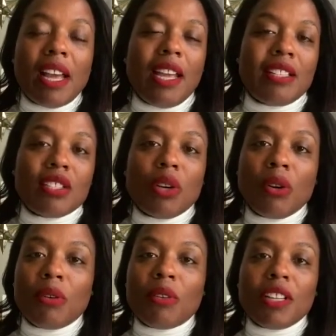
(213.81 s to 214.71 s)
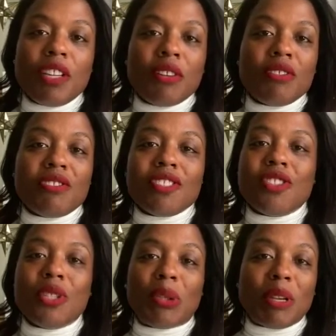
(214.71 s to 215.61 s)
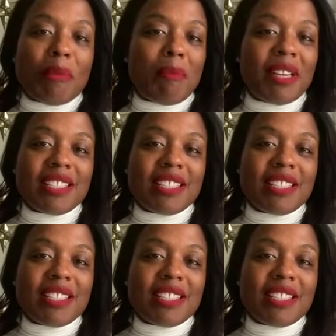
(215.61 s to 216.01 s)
And so, just doing the